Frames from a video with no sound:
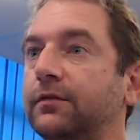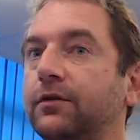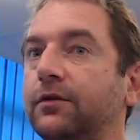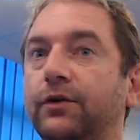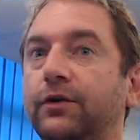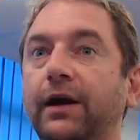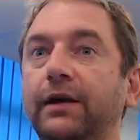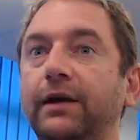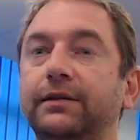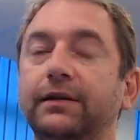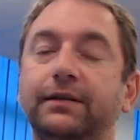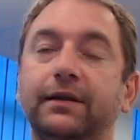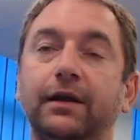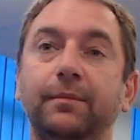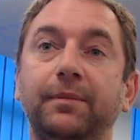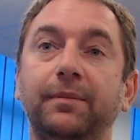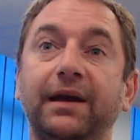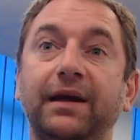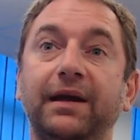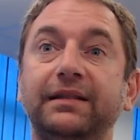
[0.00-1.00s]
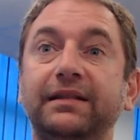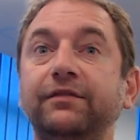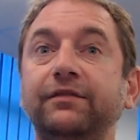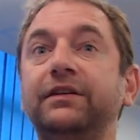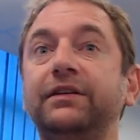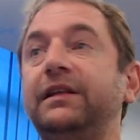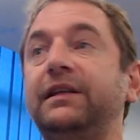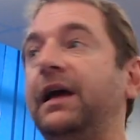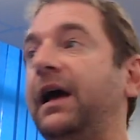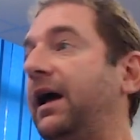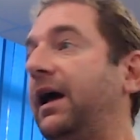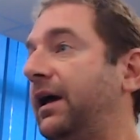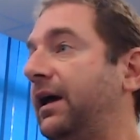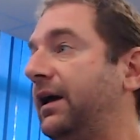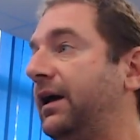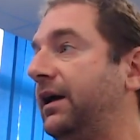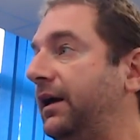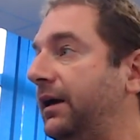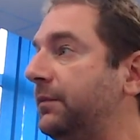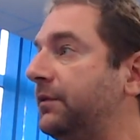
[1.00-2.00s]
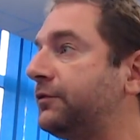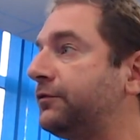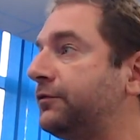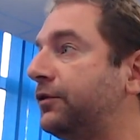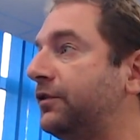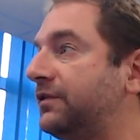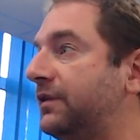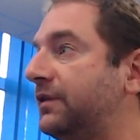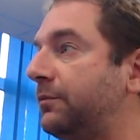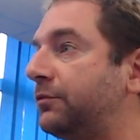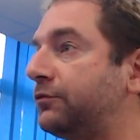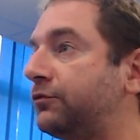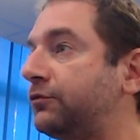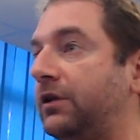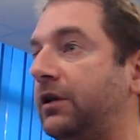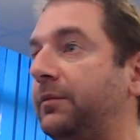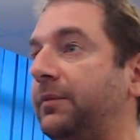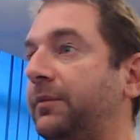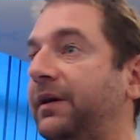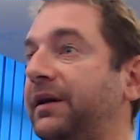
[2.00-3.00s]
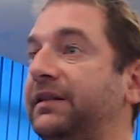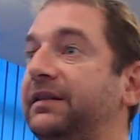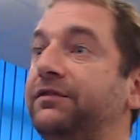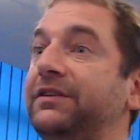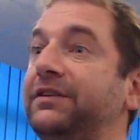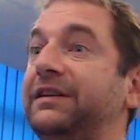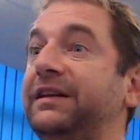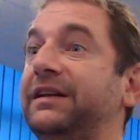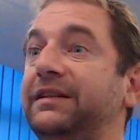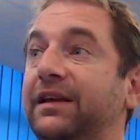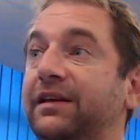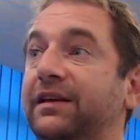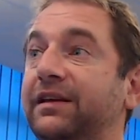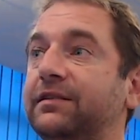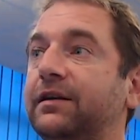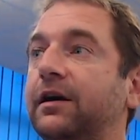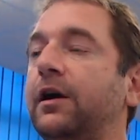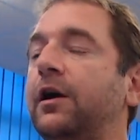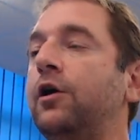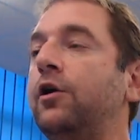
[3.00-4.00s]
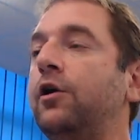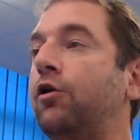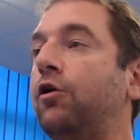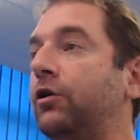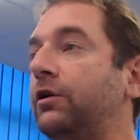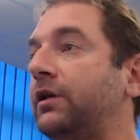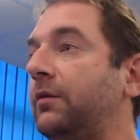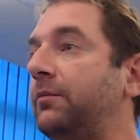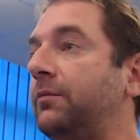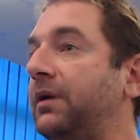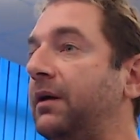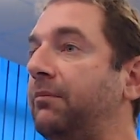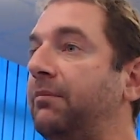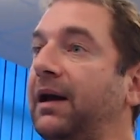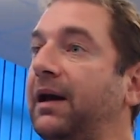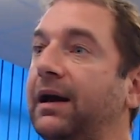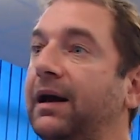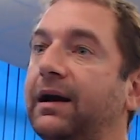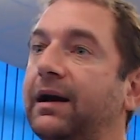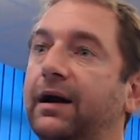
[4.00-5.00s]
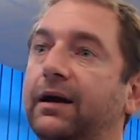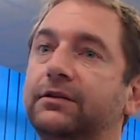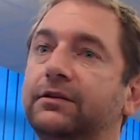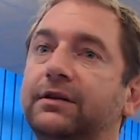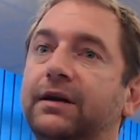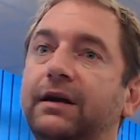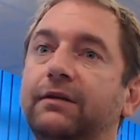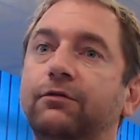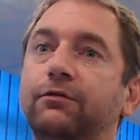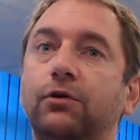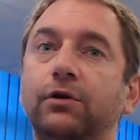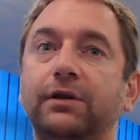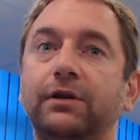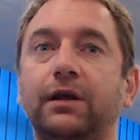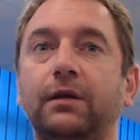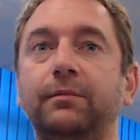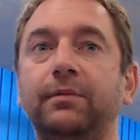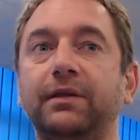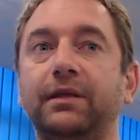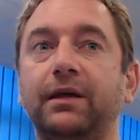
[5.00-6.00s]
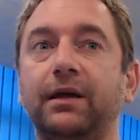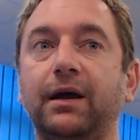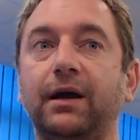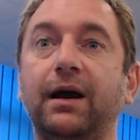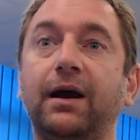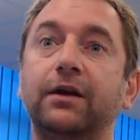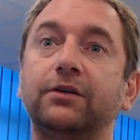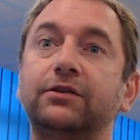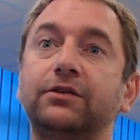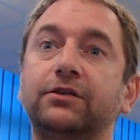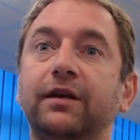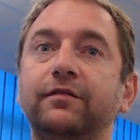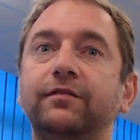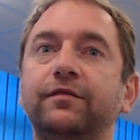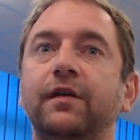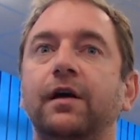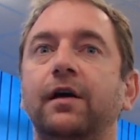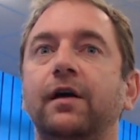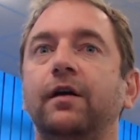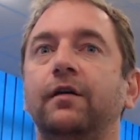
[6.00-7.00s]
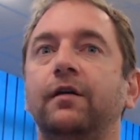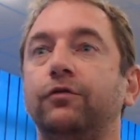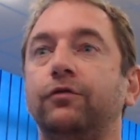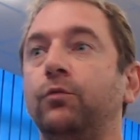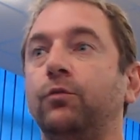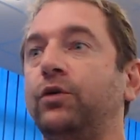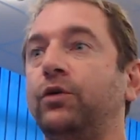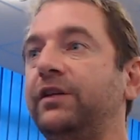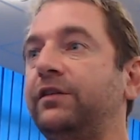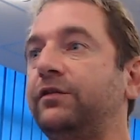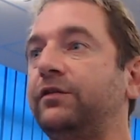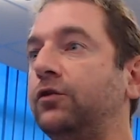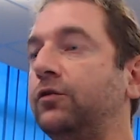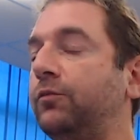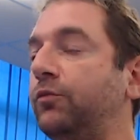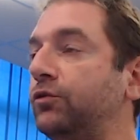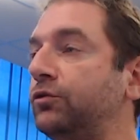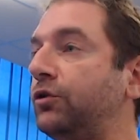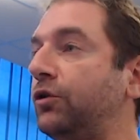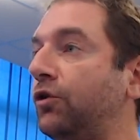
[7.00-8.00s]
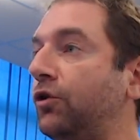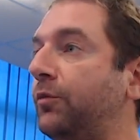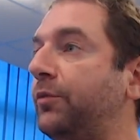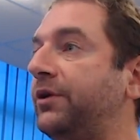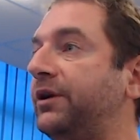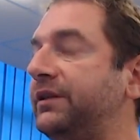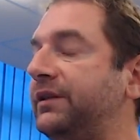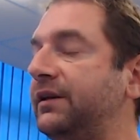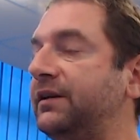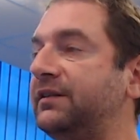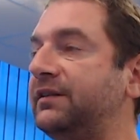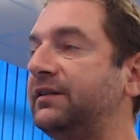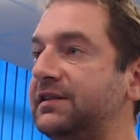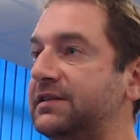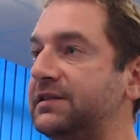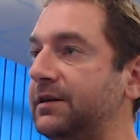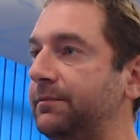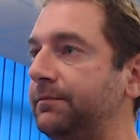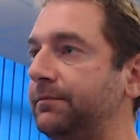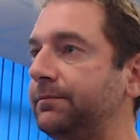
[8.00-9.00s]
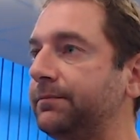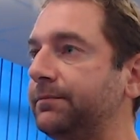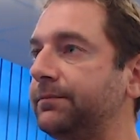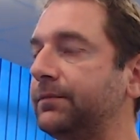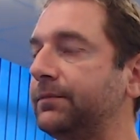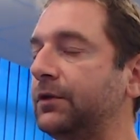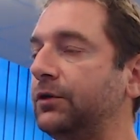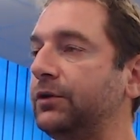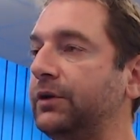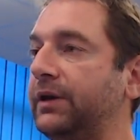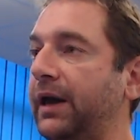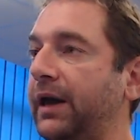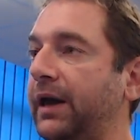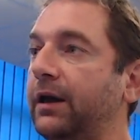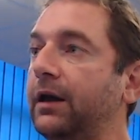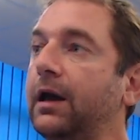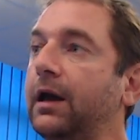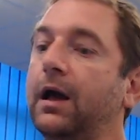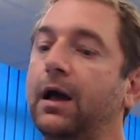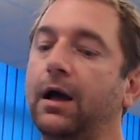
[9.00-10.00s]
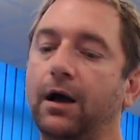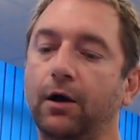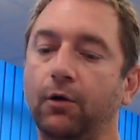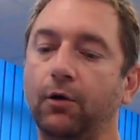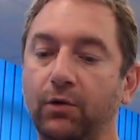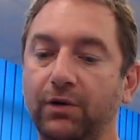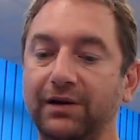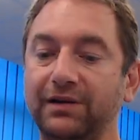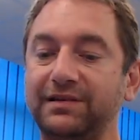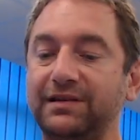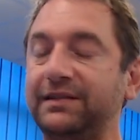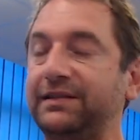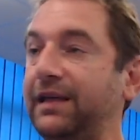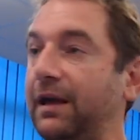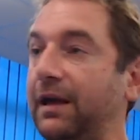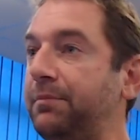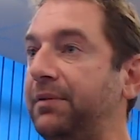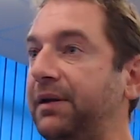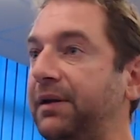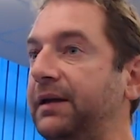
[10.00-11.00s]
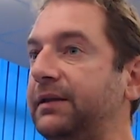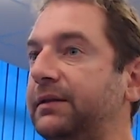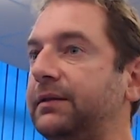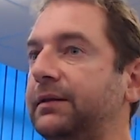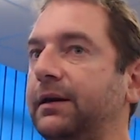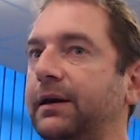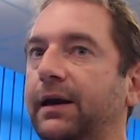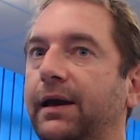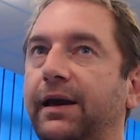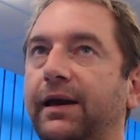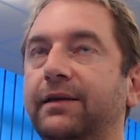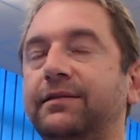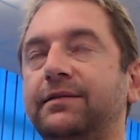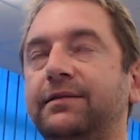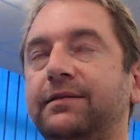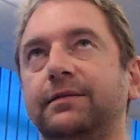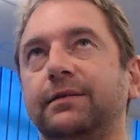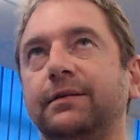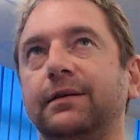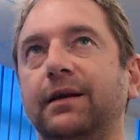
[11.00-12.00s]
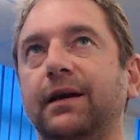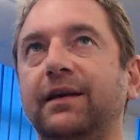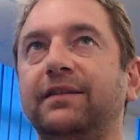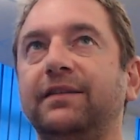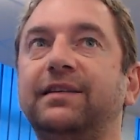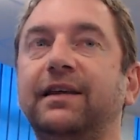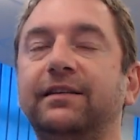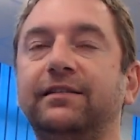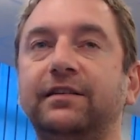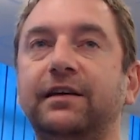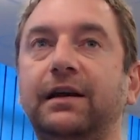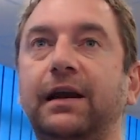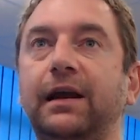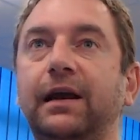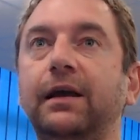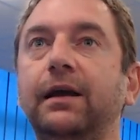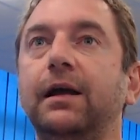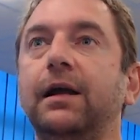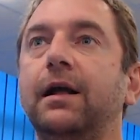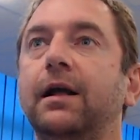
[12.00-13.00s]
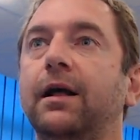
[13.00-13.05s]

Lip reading: All right, it can be a DVD image, for example, so it can be a DVD disk, or it can be a blank hard drive, or it can be the hard drive from which you boot your operating system. Okay, whereas the template is essentially